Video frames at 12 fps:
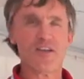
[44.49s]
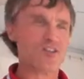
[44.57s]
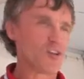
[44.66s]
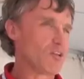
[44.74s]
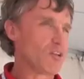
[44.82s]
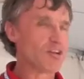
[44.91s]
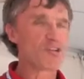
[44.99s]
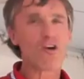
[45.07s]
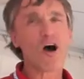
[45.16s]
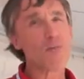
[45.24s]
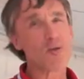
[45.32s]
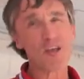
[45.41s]
Generally, the
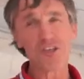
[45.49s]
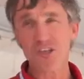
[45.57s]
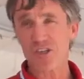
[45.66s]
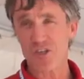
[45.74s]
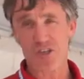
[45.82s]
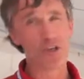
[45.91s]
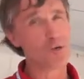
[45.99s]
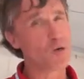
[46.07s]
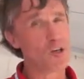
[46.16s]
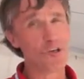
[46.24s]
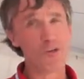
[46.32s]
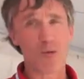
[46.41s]
crop isn't as good
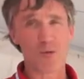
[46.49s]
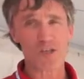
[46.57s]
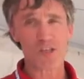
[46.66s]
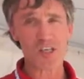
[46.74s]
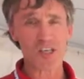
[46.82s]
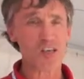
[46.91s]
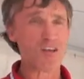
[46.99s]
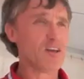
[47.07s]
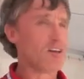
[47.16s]
when you double seed.